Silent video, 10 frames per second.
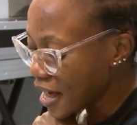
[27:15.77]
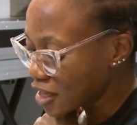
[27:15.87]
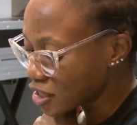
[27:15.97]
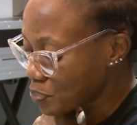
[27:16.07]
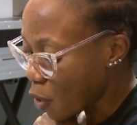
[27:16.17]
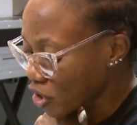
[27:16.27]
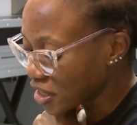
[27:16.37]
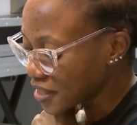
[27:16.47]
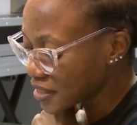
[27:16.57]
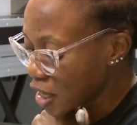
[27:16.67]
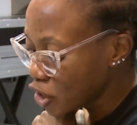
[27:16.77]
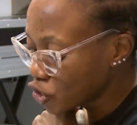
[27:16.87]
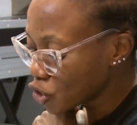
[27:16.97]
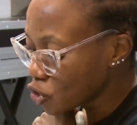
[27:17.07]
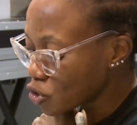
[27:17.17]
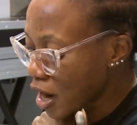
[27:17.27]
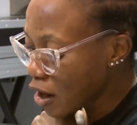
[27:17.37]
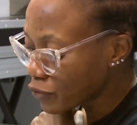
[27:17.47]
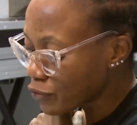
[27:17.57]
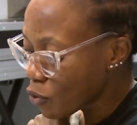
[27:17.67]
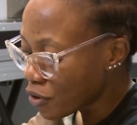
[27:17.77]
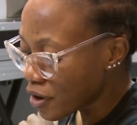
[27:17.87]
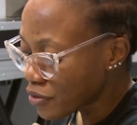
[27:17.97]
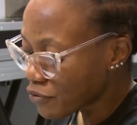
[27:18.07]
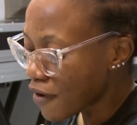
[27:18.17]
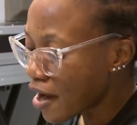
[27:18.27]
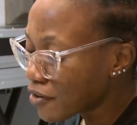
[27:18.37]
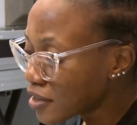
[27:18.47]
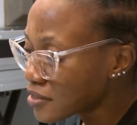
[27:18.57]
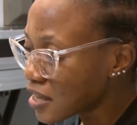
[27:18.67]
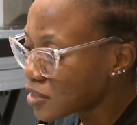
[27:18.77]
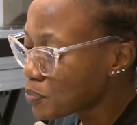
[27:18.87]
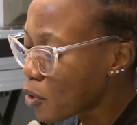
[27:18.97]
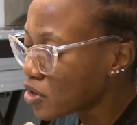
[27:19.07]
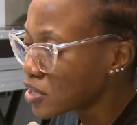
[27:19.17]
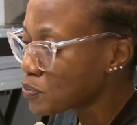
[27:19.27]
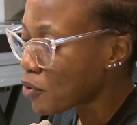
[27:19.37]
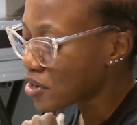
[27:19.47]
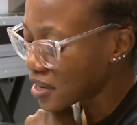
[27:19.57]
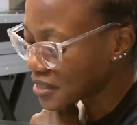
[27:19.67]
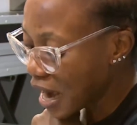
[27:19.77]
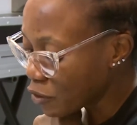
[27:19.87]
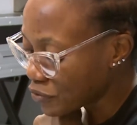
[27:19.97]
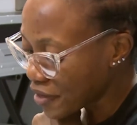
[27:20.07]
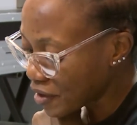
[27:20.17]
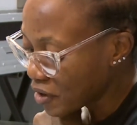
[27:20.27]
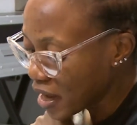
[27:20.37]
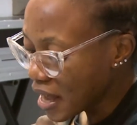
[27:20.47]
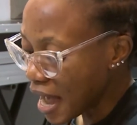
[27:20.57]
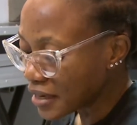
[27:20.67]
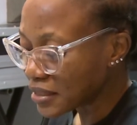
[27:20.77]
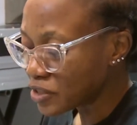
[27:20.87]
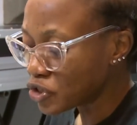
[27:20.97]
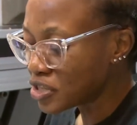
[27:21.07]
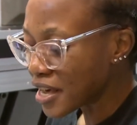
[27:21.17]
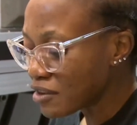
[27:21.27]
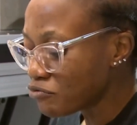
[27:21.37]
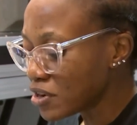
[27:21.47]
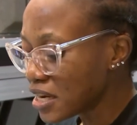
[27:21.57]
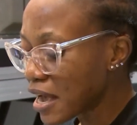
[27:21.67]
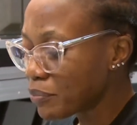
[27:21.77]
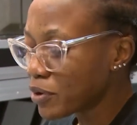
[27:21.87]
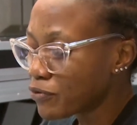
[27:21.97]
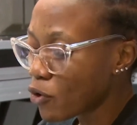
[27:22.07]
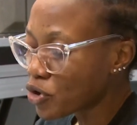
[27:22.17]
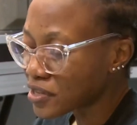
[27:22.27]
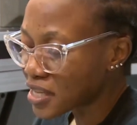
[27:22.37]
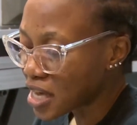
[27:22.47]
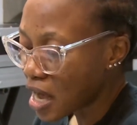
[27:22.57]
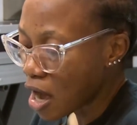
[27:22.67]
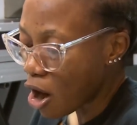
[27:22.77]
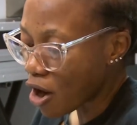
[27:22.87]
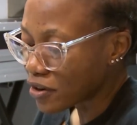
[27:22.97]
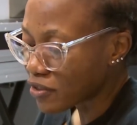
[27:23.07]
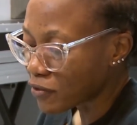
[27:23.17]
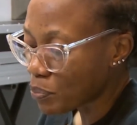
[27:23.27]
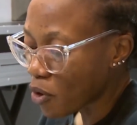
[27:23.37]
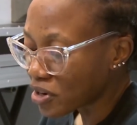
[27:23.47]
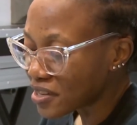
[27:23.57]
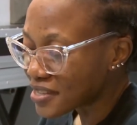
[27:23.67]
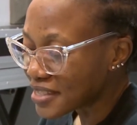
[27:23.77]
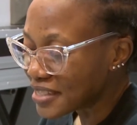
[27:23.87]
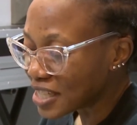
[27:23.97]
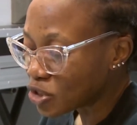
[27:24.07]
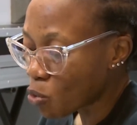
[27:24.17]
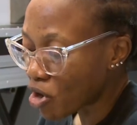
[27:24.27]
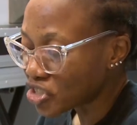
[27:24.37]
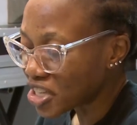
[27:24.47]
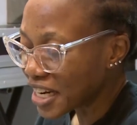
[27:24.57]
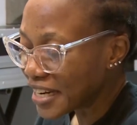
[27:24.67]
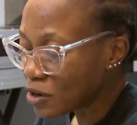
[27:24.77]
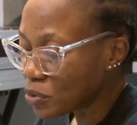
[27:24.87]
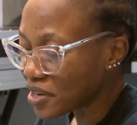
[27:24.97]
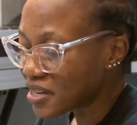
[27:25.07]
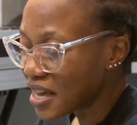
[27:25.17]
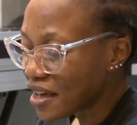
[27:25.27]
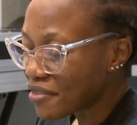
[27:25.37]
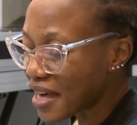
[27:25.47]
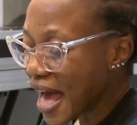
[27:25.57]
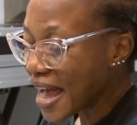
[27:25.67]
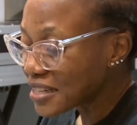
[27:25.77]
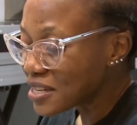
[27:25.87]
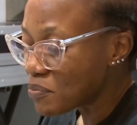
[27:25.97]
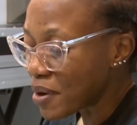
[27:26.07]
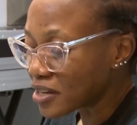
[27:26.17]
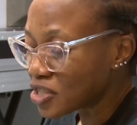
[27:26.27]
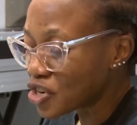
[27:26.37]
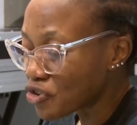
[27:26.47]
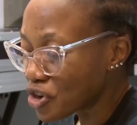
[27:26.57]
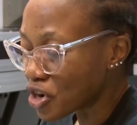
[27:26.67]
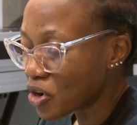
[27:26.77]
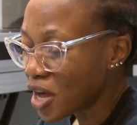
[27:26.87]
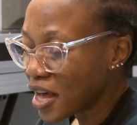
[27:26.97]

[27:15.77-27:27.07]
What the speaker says: Spotless. Do look out for the various Spotless products out there. And today, really, I've been focusing on the Spotless dishwashing liquid, the antibacterial